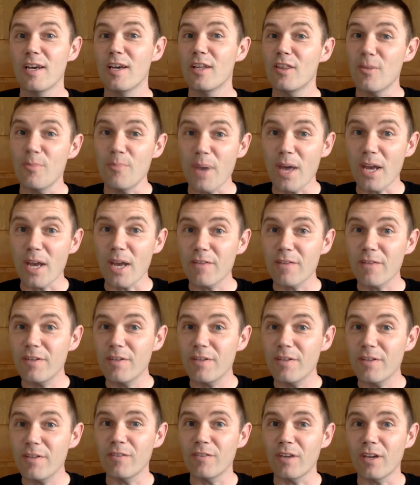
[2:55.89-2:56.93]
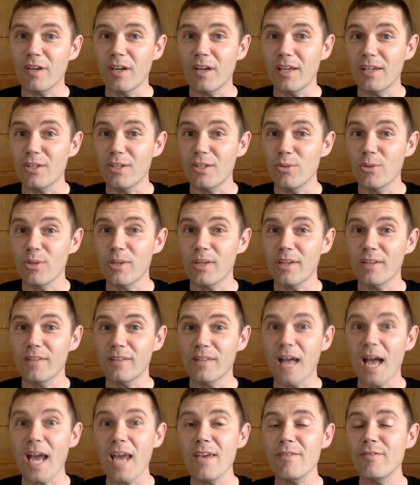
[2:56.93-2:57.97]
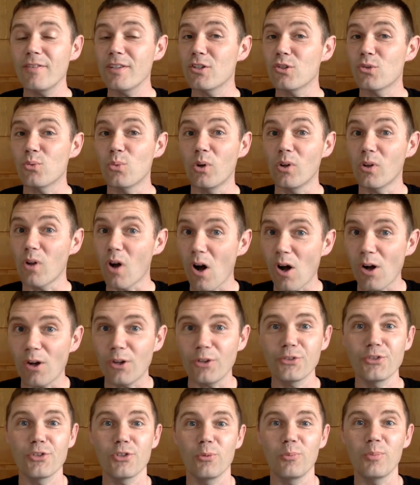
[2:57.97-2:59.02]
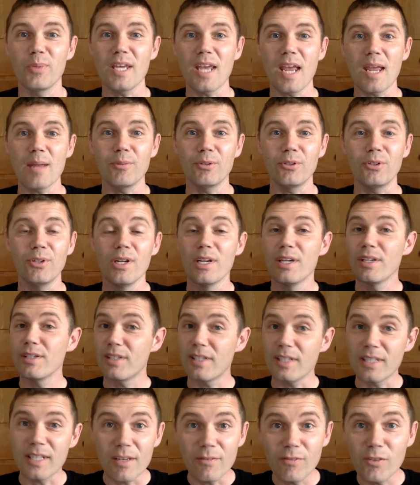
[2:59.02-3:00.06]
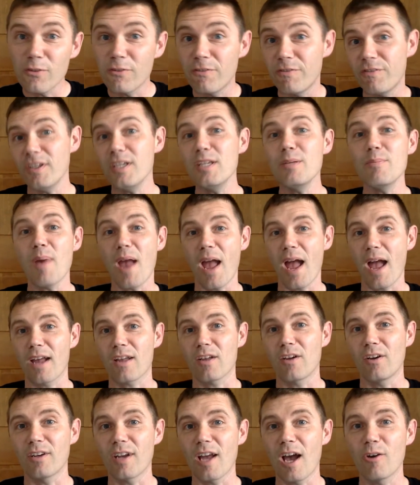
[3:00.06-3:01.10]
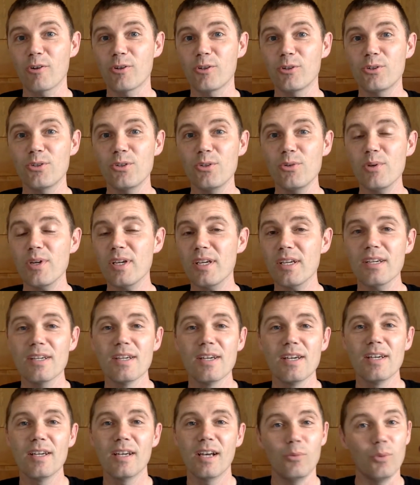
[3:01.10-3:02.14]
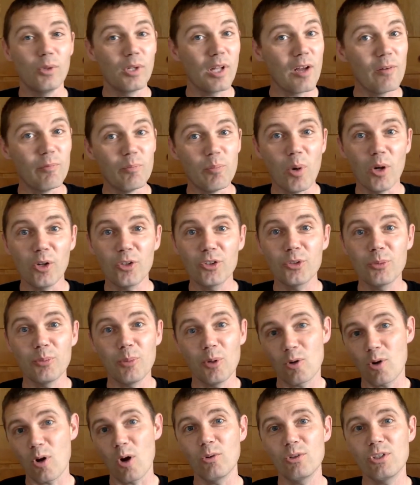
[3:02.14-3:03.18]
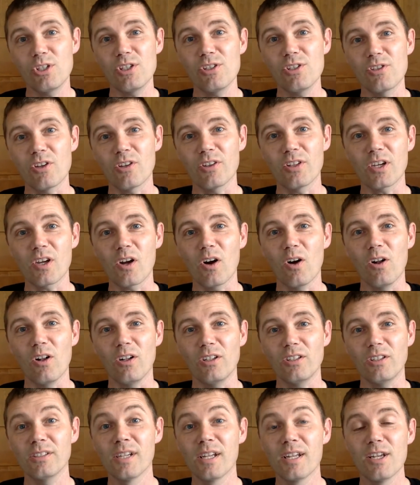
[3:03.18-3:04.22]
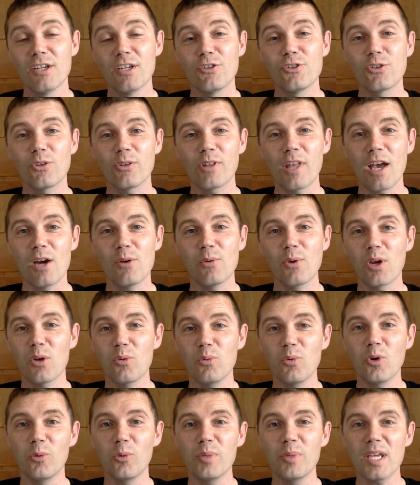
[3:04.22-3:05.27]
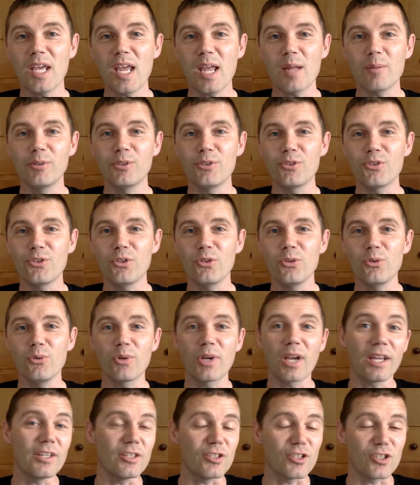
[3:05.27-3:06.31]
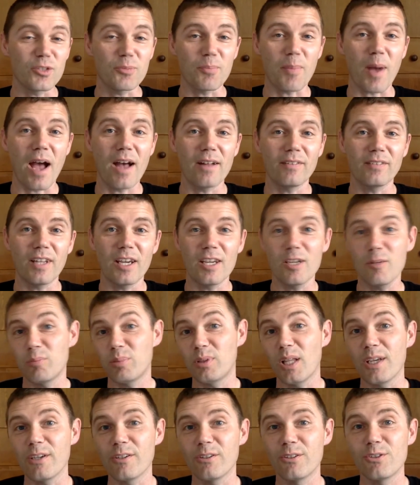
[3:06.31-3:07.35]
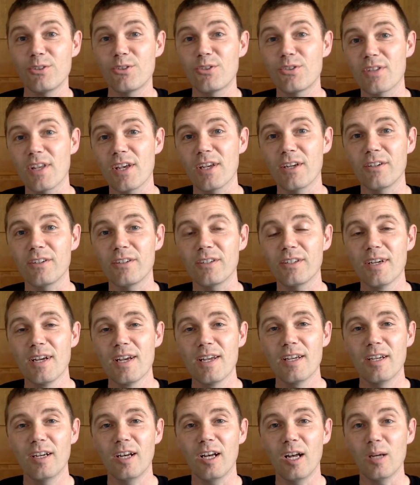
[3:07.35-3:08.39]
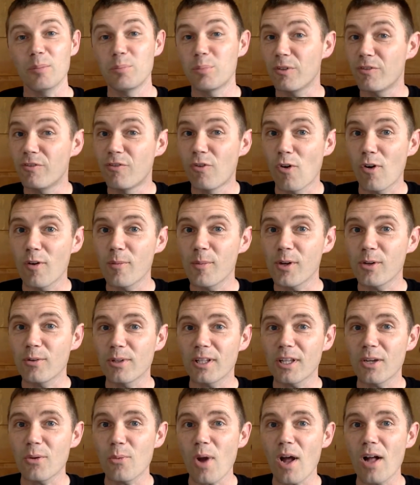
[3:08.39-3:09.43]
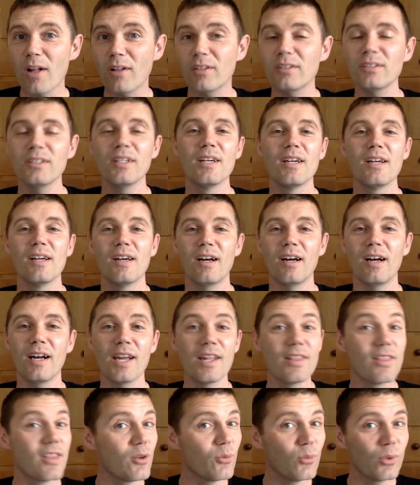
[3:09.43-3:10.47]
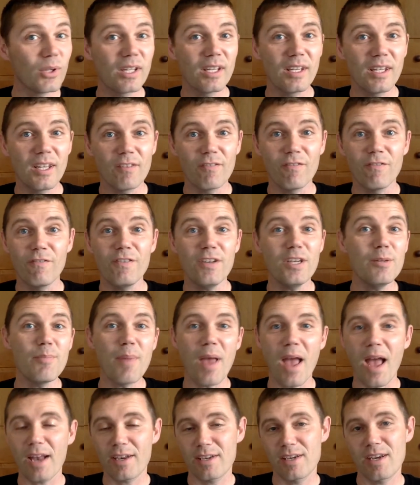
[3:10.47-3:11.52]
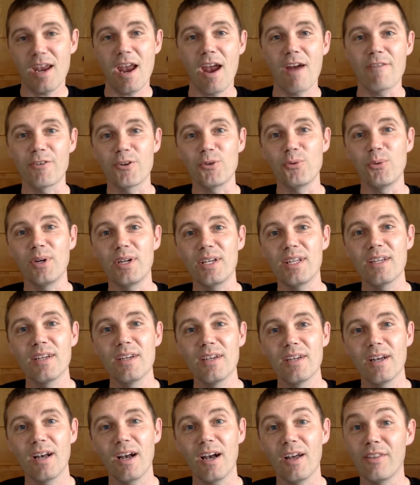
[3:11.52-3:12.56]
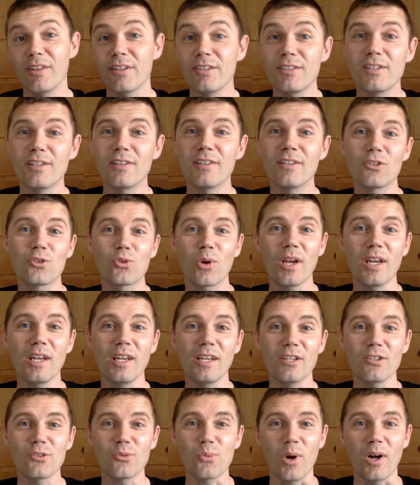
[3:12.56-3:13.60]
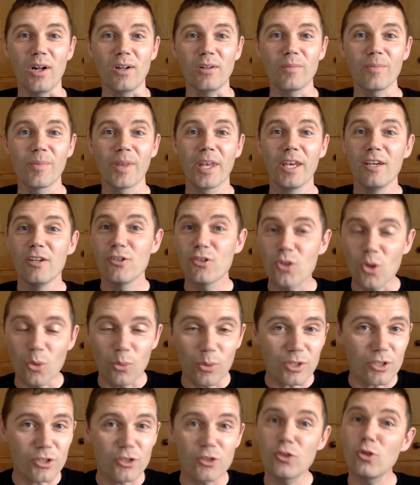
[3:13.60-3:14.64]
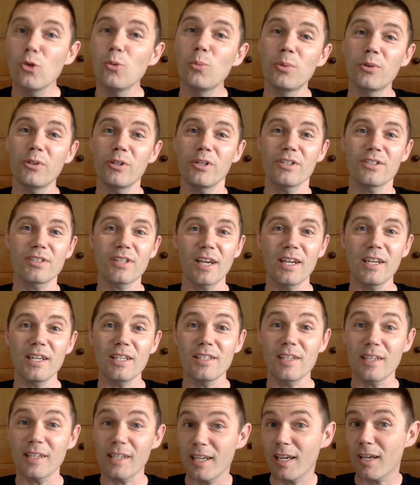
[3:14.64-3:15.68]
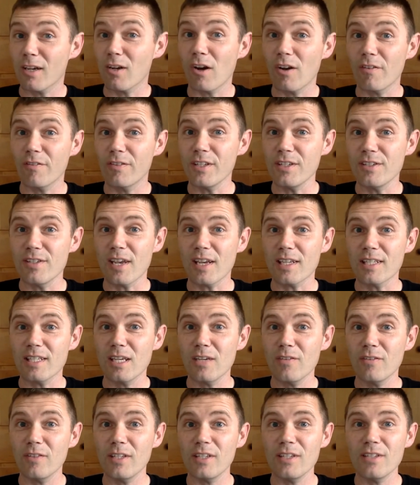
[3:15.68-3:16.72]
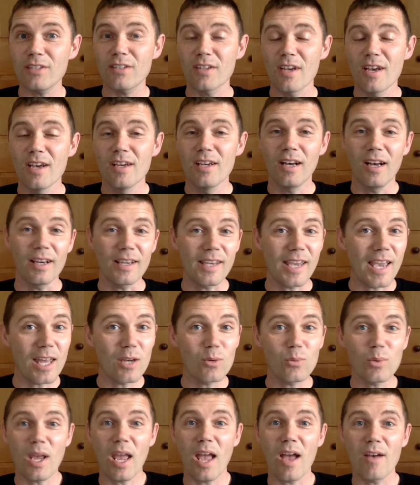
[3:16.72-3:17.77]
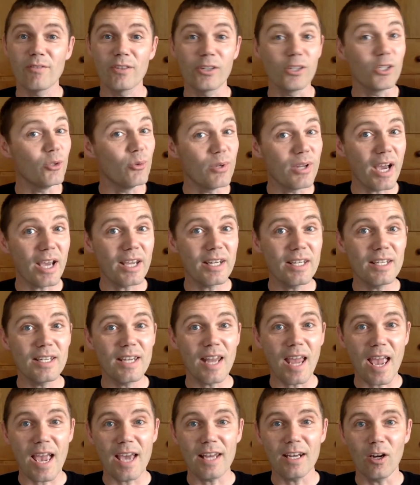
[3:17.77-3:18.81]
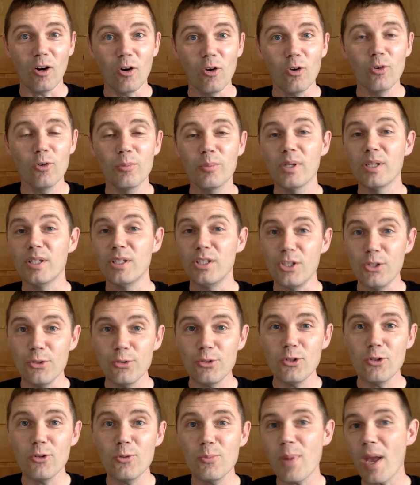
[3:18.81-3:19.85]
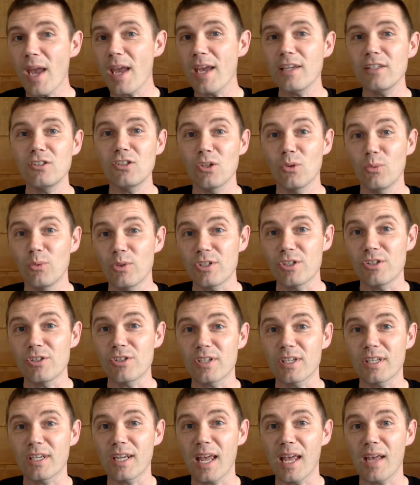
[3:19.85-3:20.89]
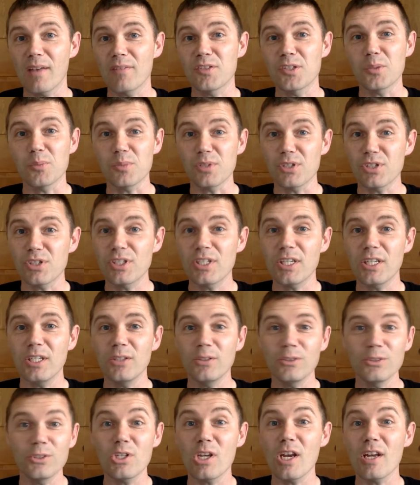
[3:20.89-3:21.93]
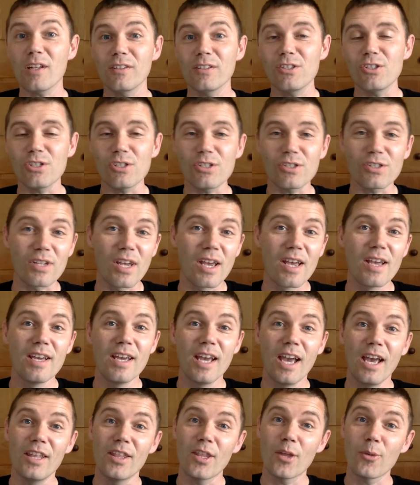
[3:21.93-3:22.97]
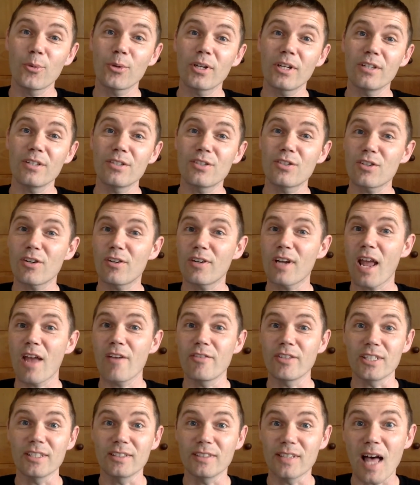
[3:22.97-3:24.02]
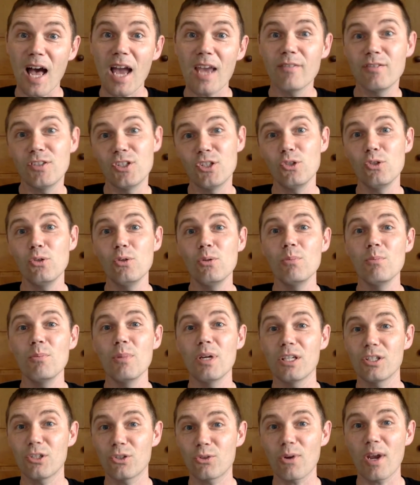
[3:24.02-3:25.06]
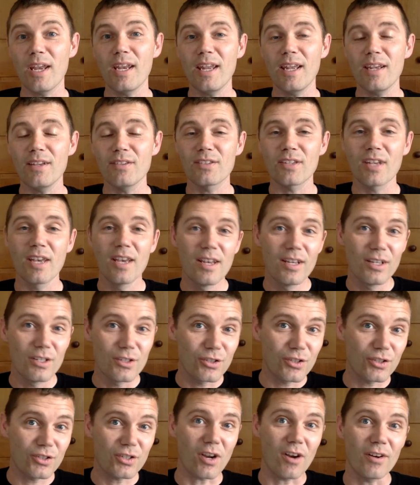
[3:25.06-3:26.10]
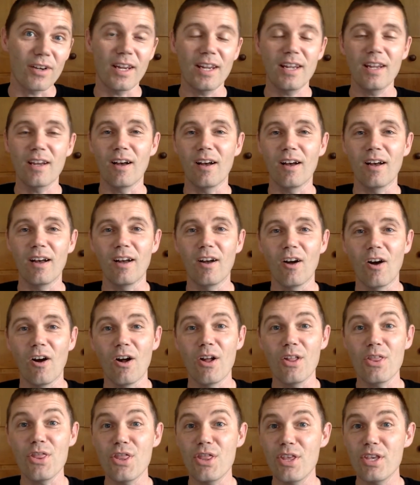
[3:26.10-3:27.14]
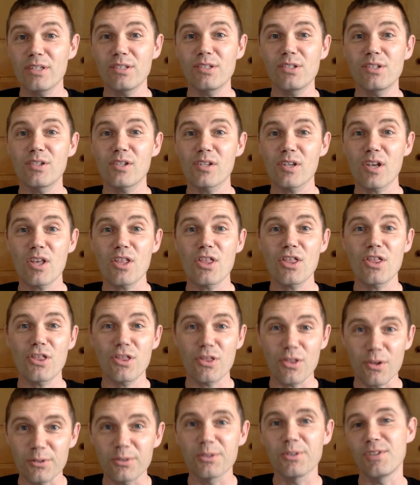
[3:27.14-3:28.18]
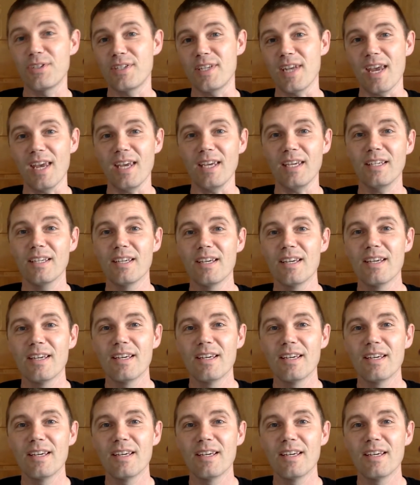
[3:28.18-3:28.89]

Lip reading: The benefit of doing it live is we'll also be able to give you feedback on how you're doing. We'll have multiple coaches on the call, so that way we'll be able to kind of spotlight players that are performing really well, and then we can give feedback to everyone that's in the training as well. So we're super excited to kick off these activities. Again, we have our United at Home YouTube page, which is going to have some skill challenges. And then we're going to start having live Zoom trainings starting on this Thursday.